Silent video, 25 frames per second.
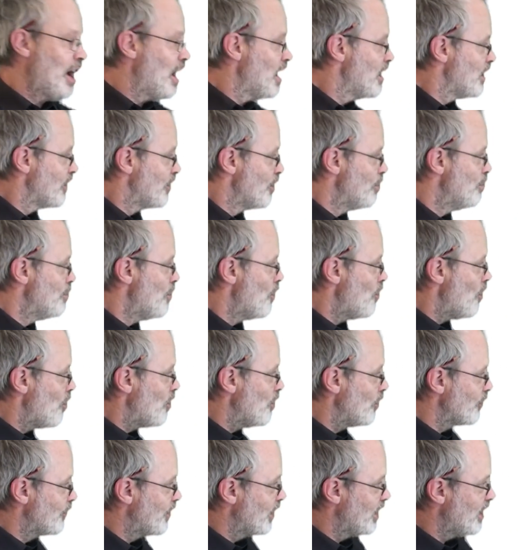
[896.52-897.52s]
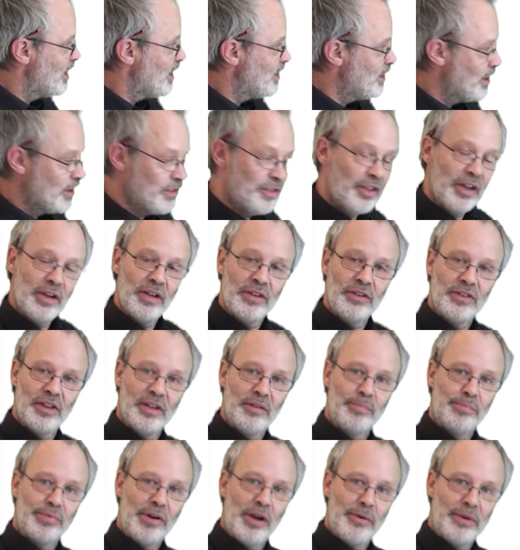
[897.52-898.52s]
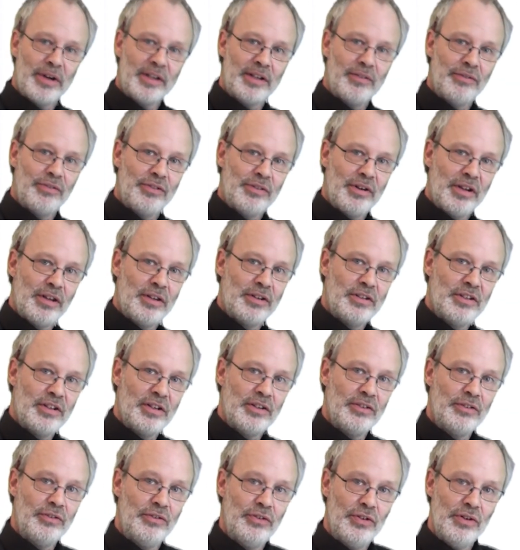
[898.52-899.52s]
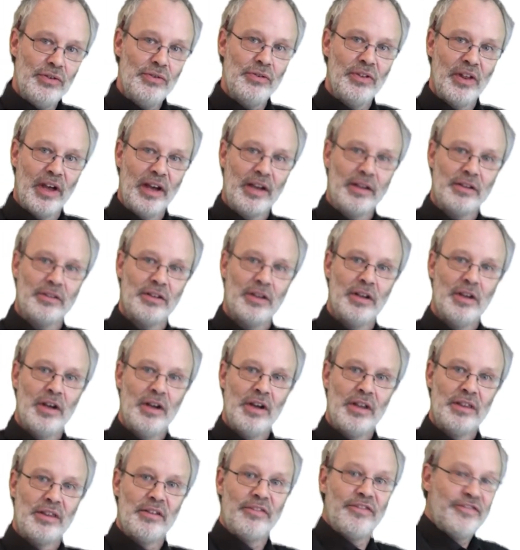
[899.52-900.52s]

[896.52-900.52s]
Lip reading: The more that the proactive strategies do that, the